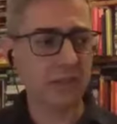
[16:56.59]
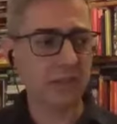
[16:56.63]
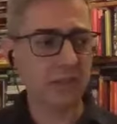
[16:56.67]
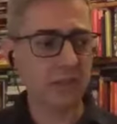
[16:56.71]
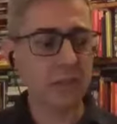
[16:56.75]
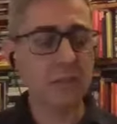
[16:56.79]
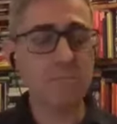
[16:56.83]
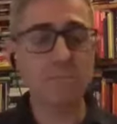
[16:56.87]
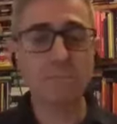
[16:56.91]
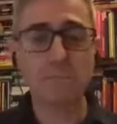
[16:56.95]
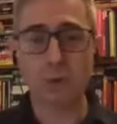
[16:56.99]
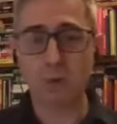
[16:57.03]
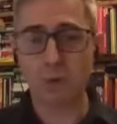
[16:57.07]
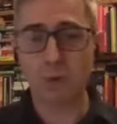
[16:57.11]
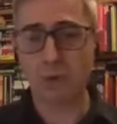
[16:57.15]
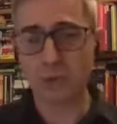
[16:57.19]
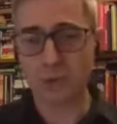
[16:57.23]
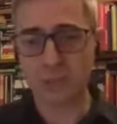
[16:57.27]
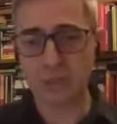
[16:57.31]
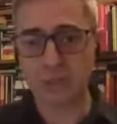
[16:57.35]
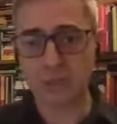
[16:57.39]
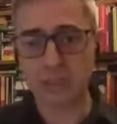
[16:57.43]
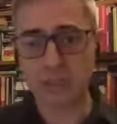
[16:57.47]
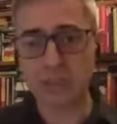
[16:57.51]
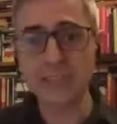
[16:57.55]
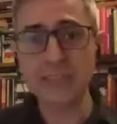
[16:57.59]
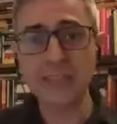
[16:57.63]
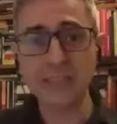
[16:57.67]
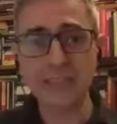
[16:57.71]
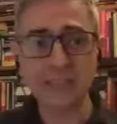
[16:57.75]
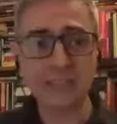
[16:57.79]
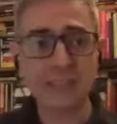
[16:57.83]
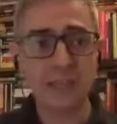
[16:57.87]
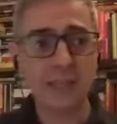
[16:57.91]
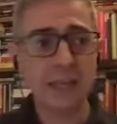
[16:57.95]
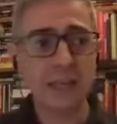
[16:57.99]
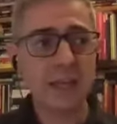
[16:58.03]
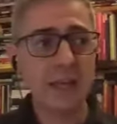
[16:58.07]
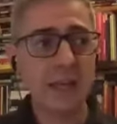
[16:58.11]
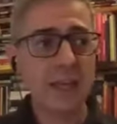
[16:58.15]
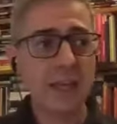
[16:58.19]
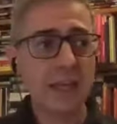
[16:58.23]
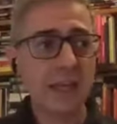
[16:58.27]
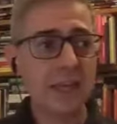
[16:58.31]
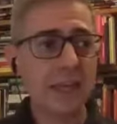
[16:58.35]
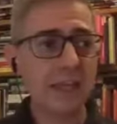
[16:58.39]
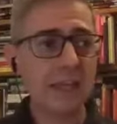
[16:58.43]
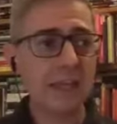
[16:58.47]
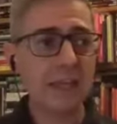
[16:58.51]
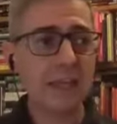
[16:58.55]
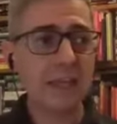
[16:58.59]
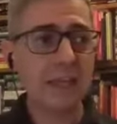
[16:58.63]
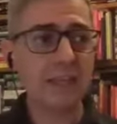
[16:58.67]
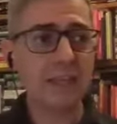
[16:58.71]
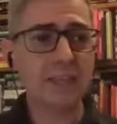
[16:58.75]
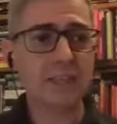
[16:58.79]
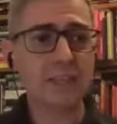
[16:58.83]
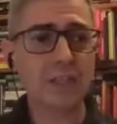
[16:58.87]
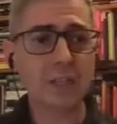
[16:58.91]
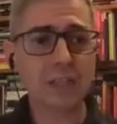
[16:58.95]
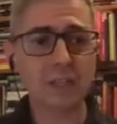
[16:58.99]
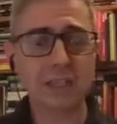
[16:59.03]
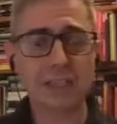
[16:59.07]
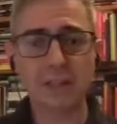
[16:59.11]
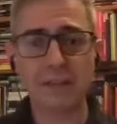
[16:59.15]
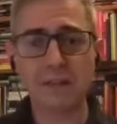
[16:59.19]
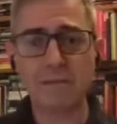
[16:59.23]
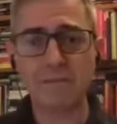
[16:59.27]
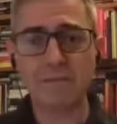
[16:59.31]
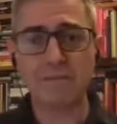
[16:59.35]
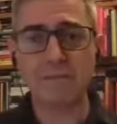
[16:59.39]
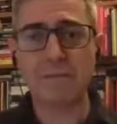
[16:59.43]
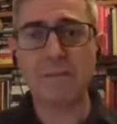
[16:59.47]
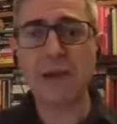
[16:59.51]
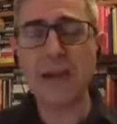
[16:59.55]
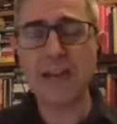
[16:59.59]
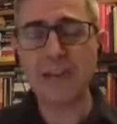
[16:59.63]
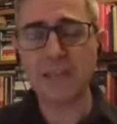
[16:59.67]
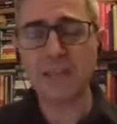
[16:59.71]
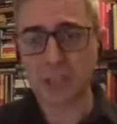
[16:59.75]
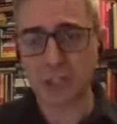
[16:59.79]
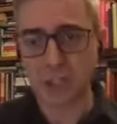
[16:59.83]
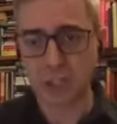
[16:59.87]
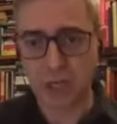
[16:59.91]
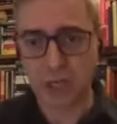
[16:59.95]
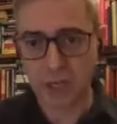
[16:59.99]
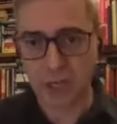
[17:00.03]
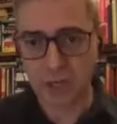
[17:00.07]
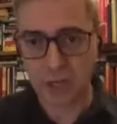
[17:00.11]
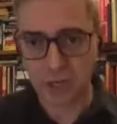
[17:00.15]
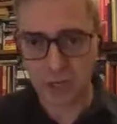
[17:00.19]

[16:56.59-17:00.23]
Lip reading: important, is that it's just vanishing.